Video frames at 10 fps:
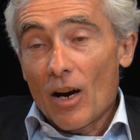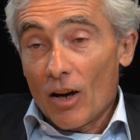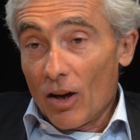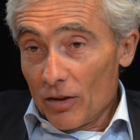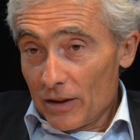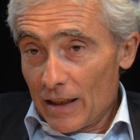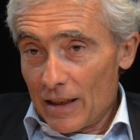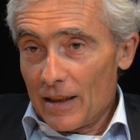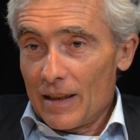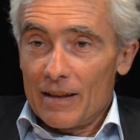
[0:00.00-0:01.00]
on
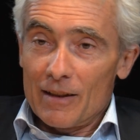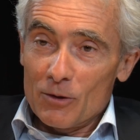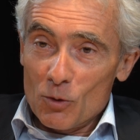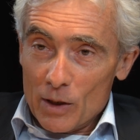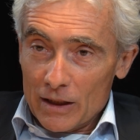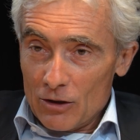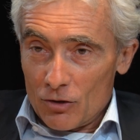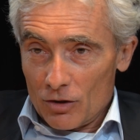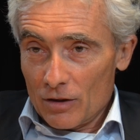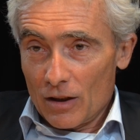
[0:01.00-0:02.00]
a new
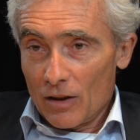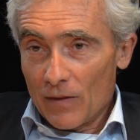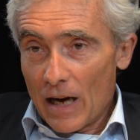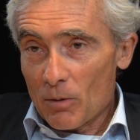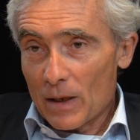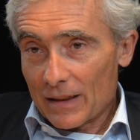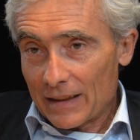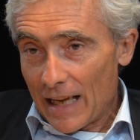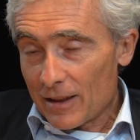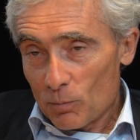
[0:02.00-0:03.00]
edition of our
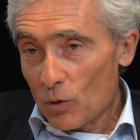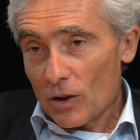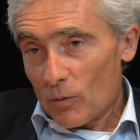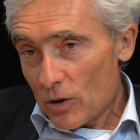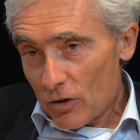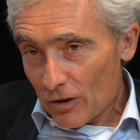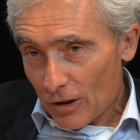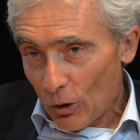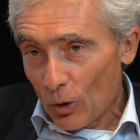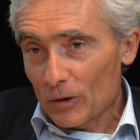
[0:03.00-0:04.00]
textbook, which is
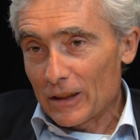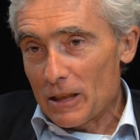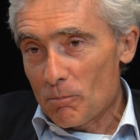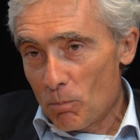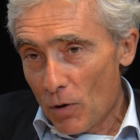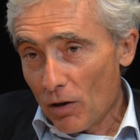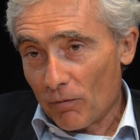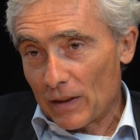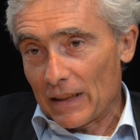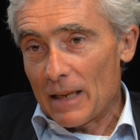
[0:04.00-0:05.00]
called
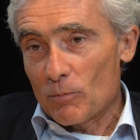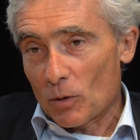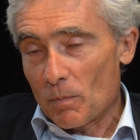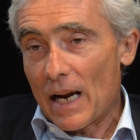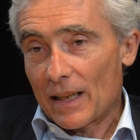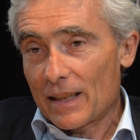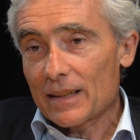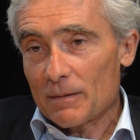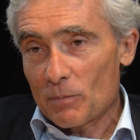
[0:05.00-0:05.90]
Imperfect Labor Market,